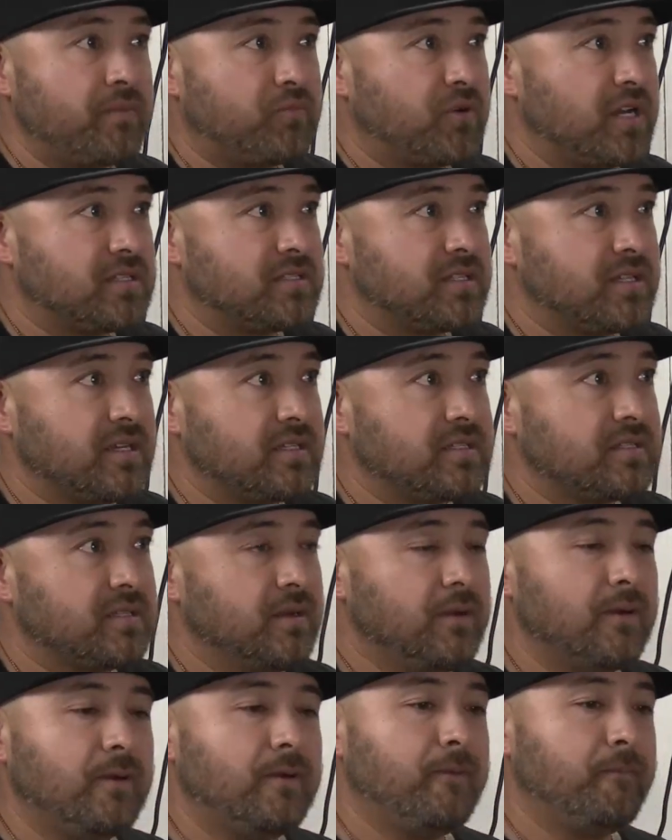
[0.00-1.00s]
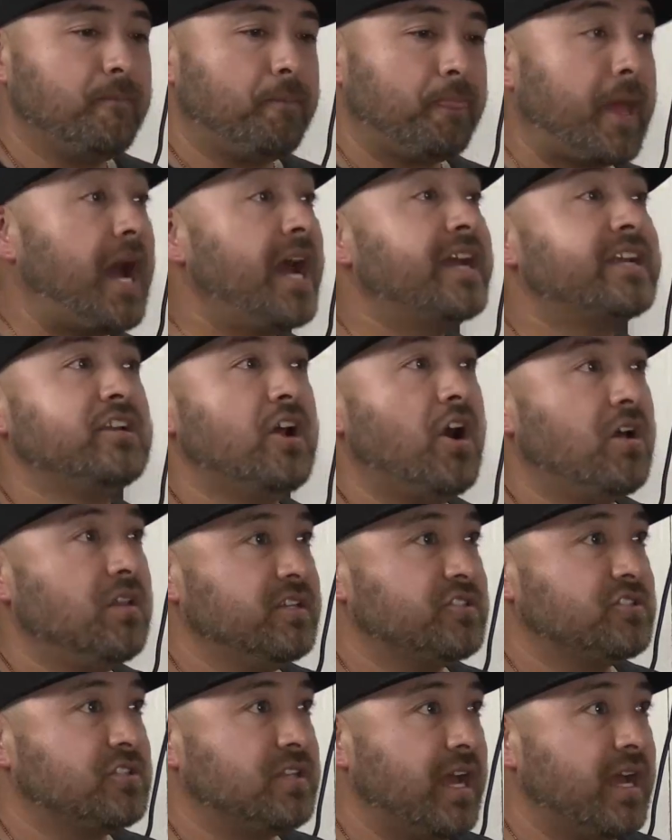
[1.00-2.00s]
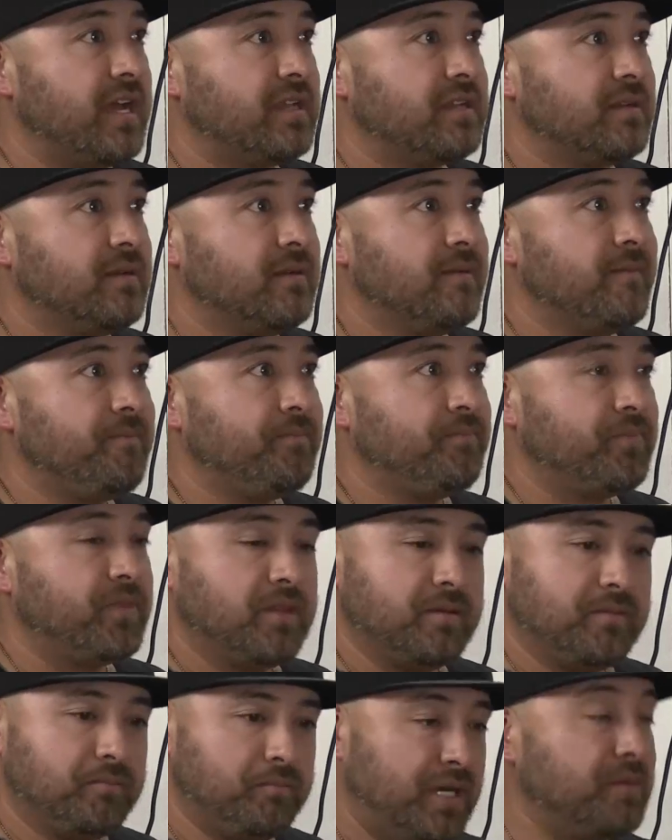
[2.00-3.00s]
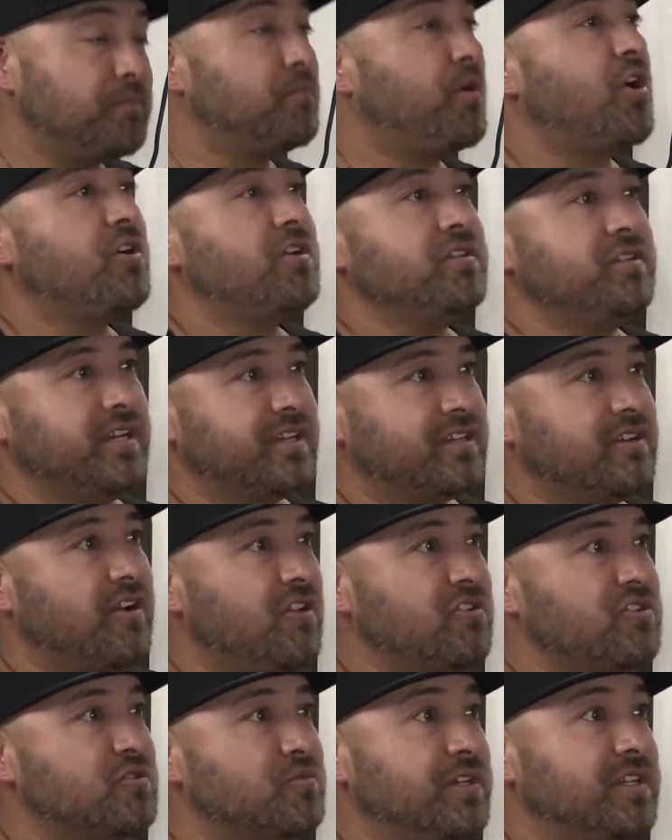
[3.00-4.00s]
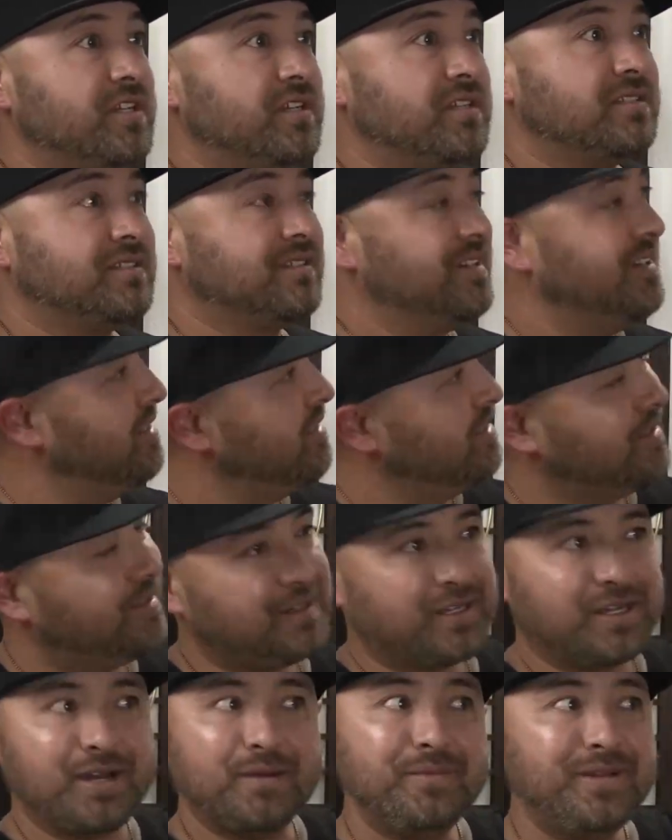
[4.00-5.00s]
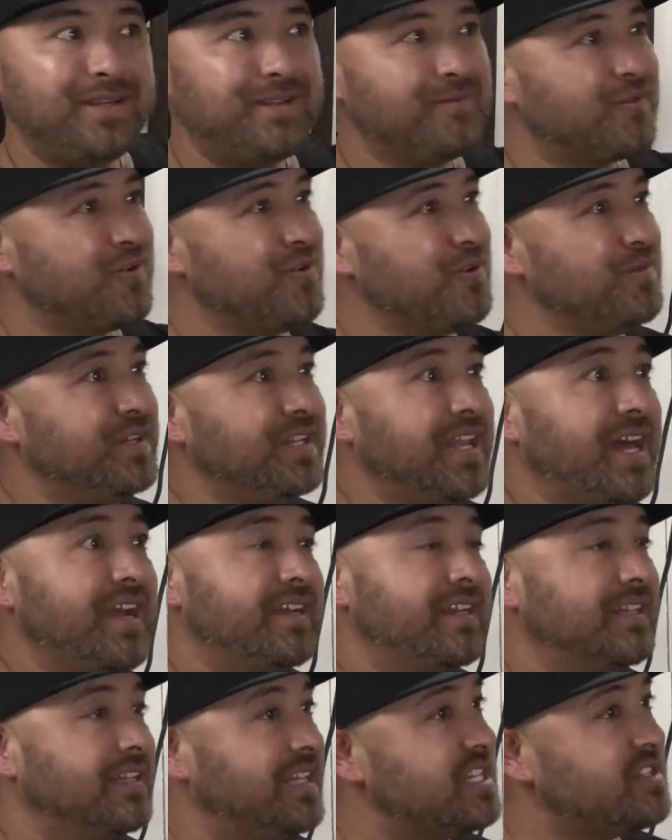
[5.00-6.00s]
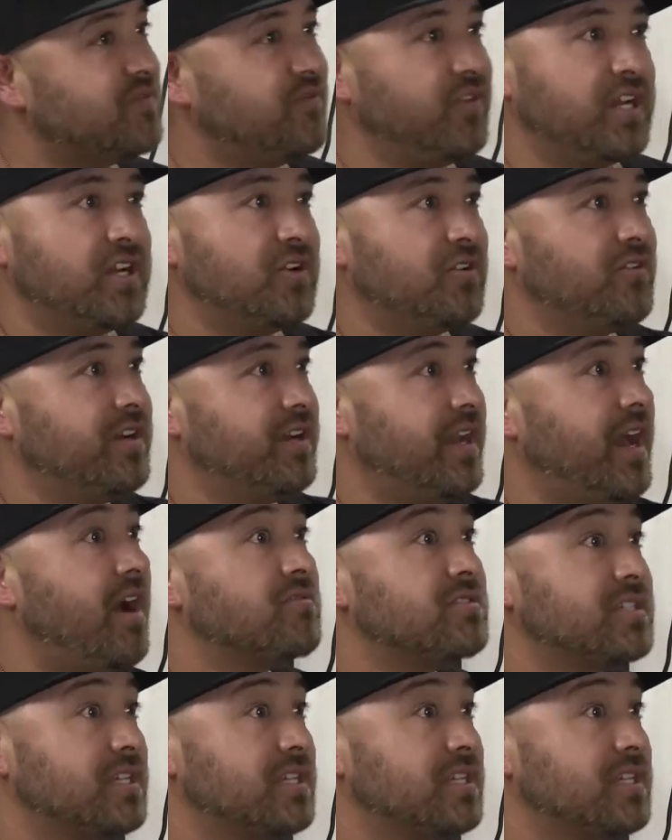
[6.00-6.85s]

process. Mm-hmm. I acknowledge that. But part of the acknowledgement is come in the room and like let's, let's figure it let's, out yeah,